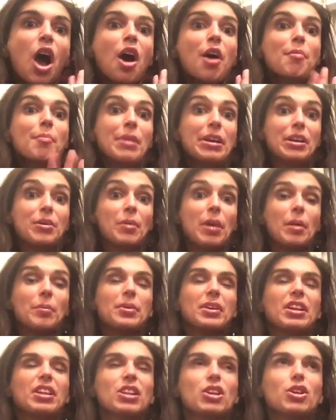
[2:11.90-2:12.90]
But anyway, I'm
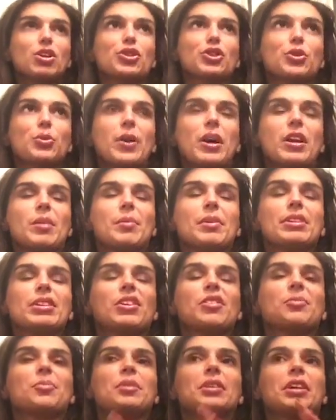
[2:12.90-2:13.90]
getting a little too ahead of
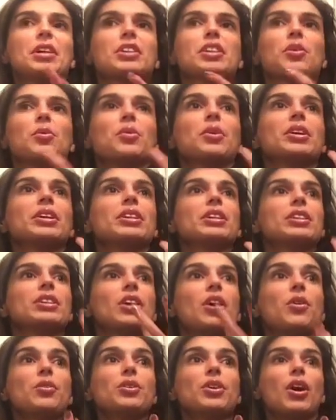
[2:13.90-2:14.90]
myself because I wanted to
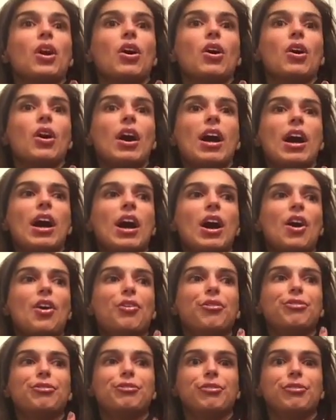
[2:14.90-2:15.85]
tell y'all how